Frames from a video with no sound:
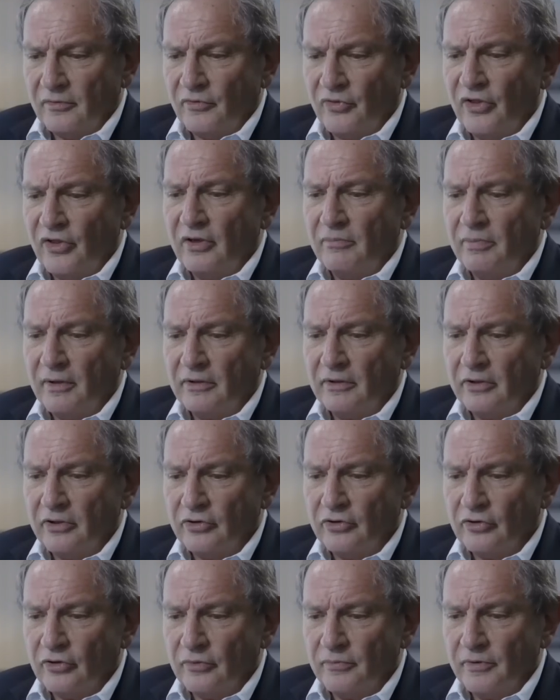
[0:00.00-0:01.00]
Think about the
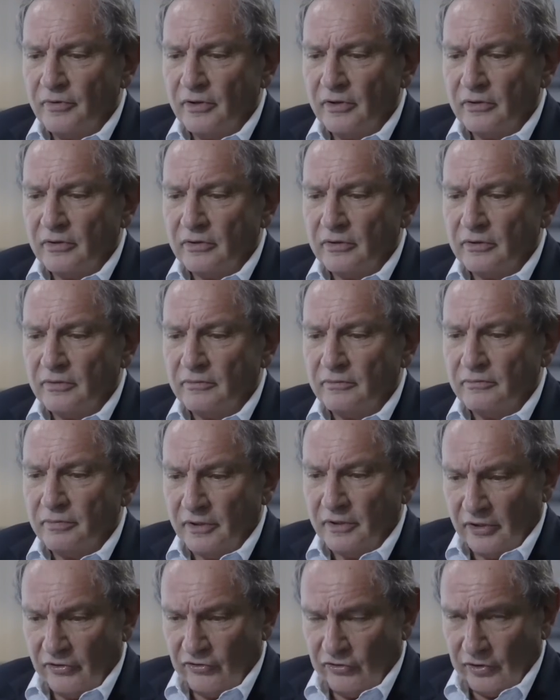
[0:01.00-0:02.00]
European
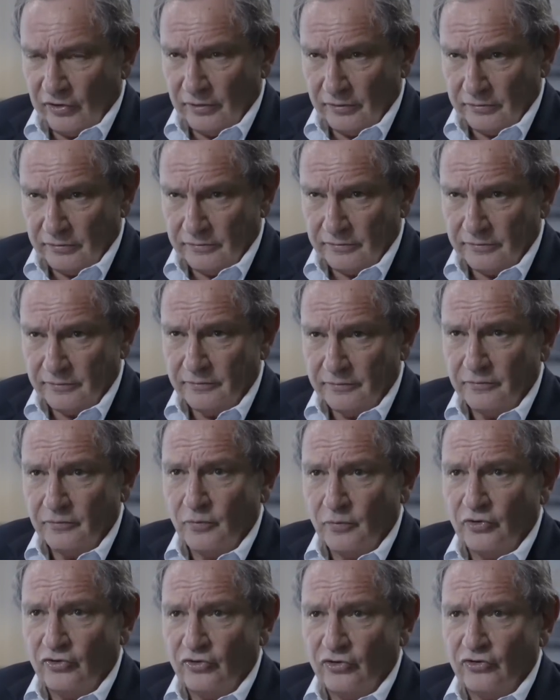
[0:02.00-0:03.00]
peninsula,
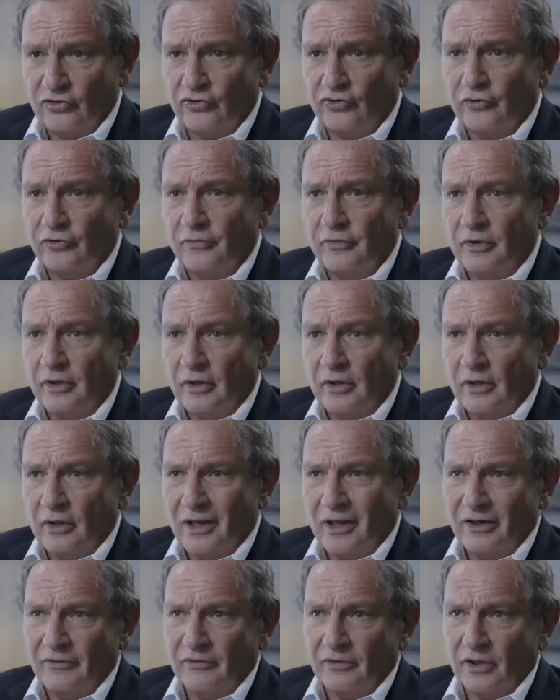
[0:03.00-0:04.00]
which is
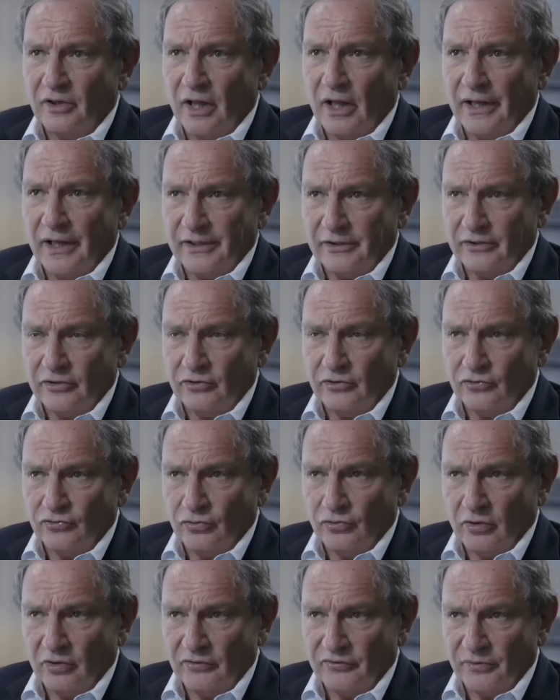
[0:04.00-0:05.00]
kind of a line you
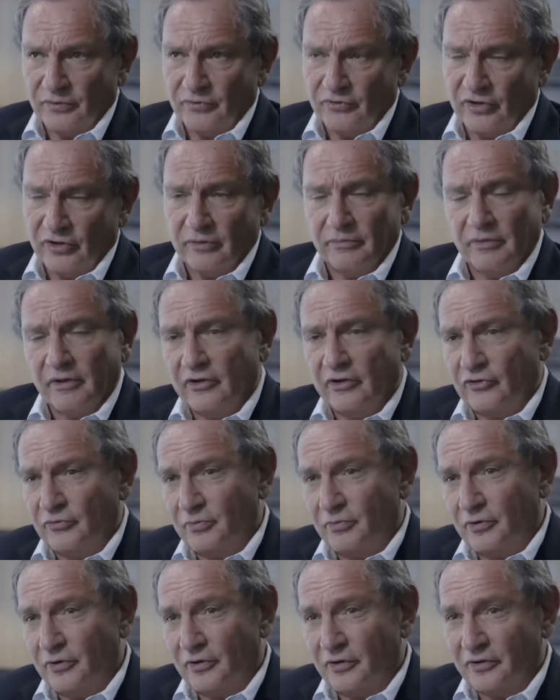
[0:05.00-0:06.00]
draw from St.
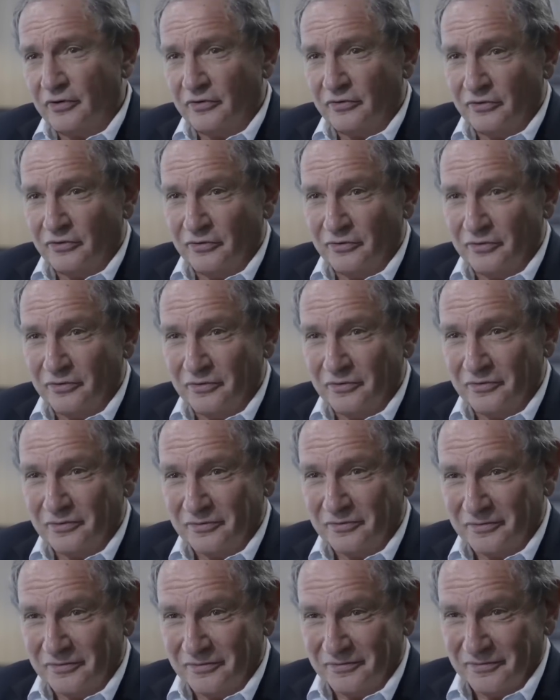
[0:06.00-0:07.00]
Petersburg to
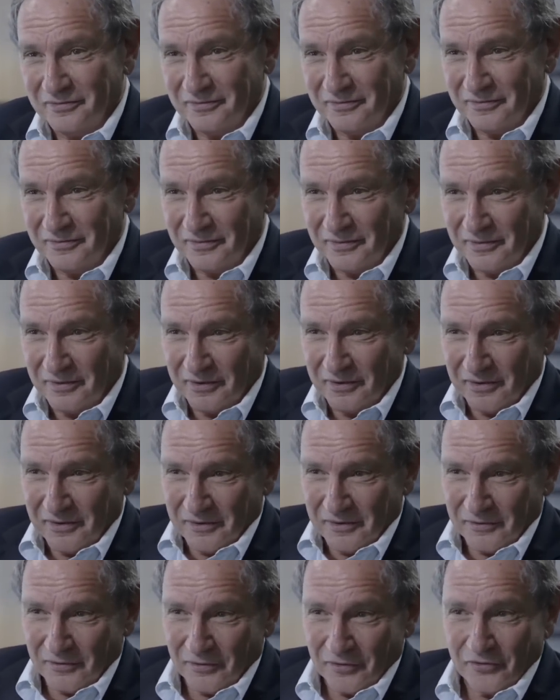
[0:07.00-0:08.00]

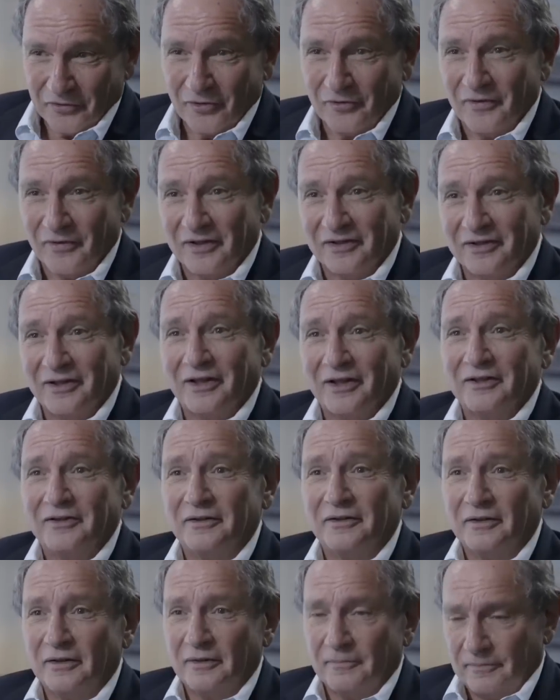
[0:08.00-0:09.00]
Rostov-on-Don.
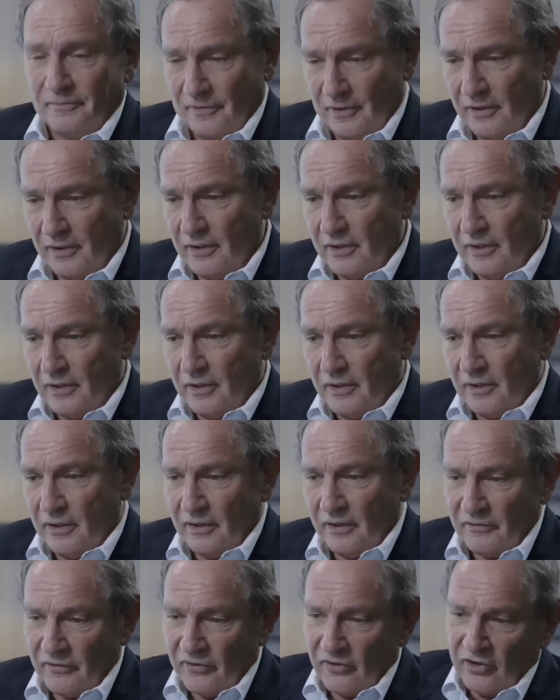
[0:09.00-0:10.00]

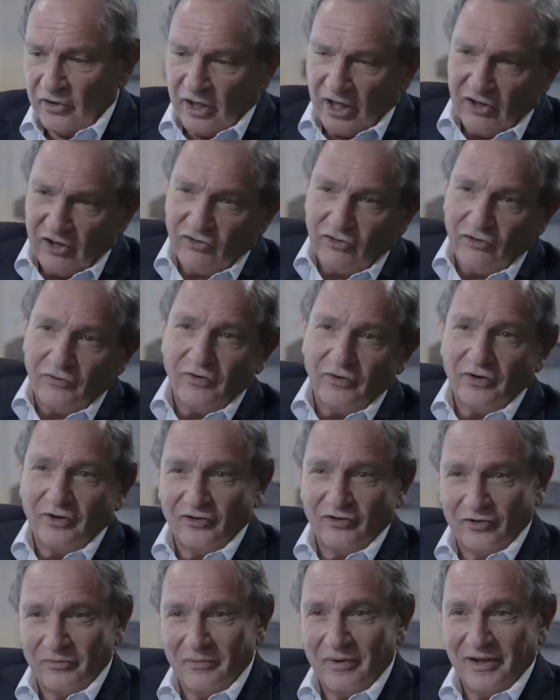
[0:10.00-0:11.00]
Everything to the east of it
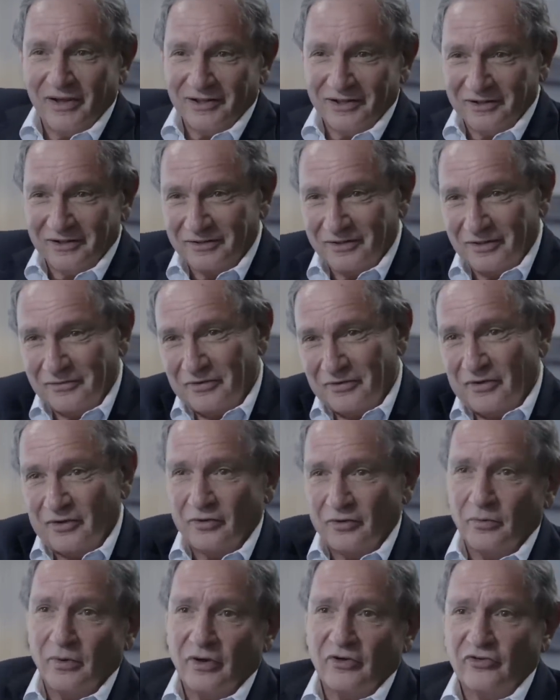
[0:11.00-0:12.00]
is the mainland,
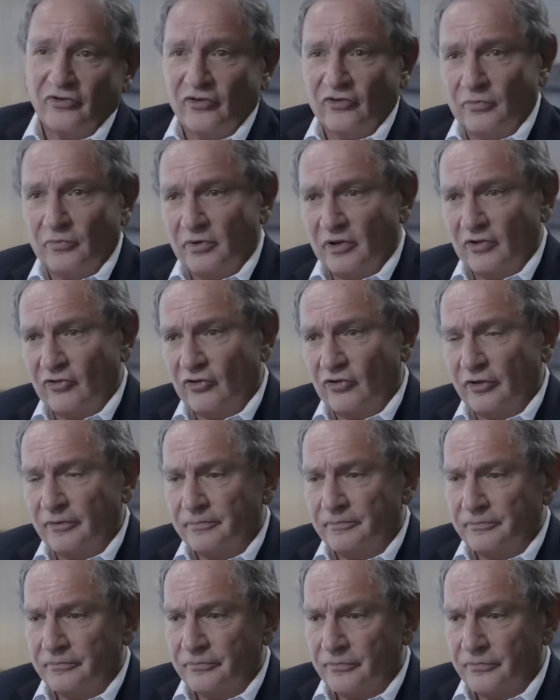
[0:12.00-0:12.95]
everything to the west is the peninsula.